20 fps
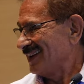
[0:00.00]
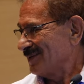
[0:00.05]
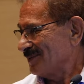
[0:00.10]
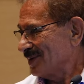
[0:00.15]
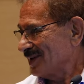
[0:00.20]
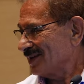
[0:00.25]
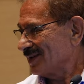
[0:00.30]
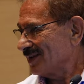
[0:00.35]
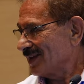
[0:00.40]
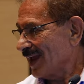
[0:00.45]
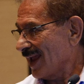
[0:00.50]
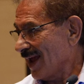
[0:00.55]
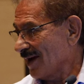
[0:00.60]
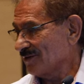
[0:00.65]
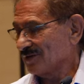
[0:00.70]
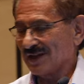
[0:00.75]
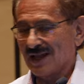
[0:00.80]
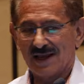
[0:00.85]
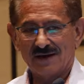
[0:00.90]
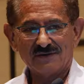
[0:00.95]
but they have
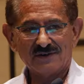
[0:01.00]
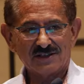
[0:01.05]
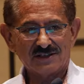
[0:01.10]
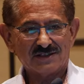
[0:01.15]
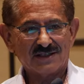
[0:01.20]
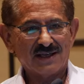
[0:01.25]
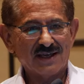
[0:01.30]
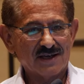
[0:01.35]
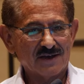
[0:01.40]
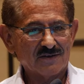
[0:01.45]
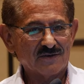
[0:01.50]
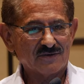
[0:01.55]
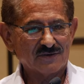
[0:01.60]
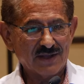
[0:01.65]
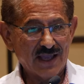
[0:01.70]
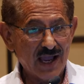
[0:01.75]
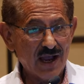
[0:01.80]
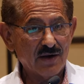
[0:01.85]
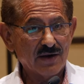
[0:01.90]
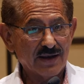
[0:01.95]
to have a staff
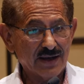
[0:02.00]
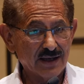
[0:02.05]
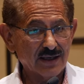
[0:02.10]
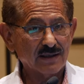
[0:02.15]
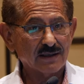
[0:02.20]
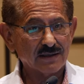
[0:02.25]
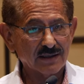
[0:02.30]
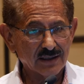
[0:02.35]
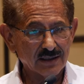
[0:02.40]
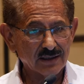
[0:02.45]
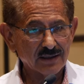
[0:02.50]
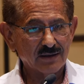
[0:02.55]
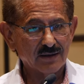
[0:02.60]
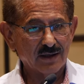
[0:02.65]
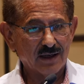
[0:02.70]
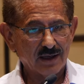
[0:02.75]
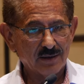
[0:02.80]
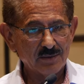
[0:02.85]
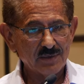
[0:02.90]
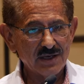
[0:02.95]
now handling
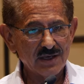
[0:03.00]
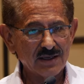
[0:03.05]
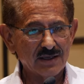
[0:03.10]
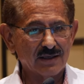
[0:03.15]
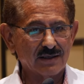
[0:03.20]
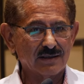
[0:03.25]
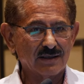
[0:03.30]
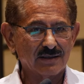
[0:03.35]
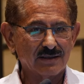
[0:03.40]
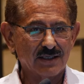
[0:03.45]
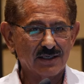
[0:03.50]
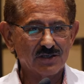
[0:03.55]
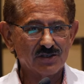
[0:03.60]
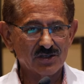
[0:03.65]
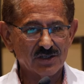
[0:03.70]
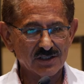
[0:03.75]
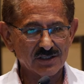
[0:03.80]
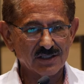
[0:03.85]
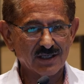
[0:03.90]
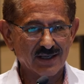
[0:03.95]
a meeting that they
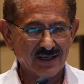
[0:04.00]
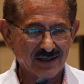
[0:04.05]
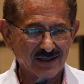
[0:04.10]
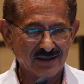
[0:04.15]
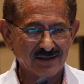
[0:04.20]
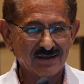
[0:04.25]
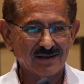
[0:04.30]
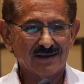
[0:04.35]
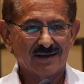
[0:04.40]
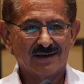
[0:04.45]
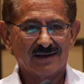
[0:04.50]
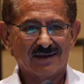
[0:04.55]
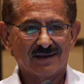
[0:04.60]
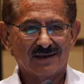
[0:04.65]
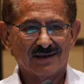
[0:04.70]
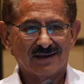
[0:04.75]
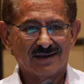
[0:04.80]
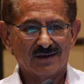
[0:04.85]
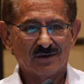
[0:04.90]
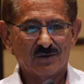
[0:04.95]
just had
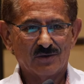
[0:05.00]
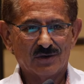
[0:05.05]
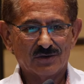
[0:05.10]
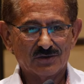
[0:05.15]
uh,